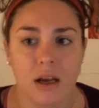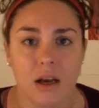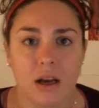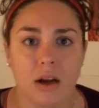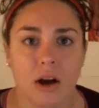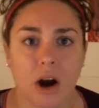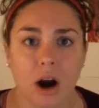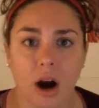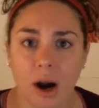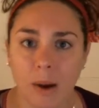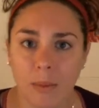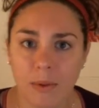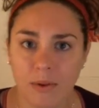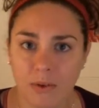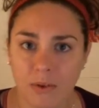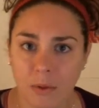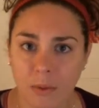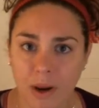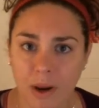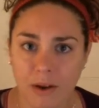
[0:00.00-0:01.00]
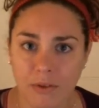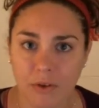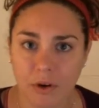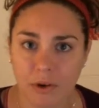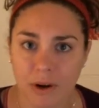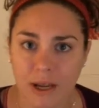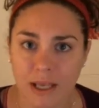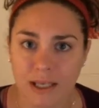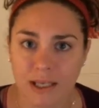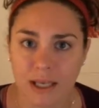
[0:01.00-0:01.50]
Carbs, for whatever
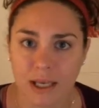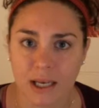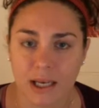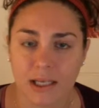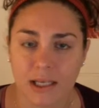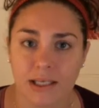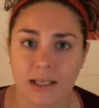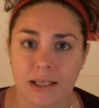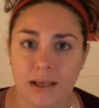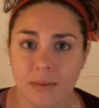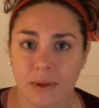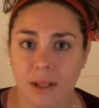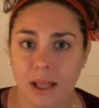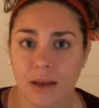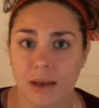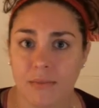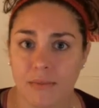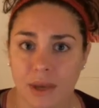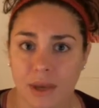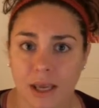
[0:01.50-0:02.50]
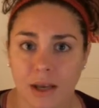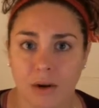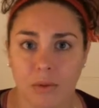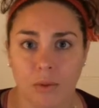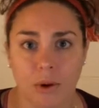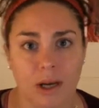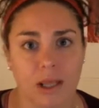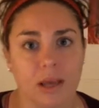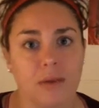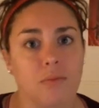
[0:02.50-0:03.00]
reason, stimulate me to
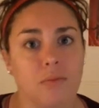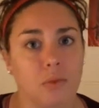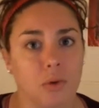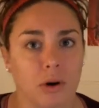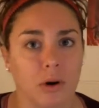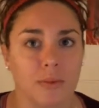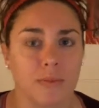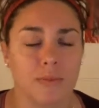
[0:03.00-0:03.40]
want to eat more.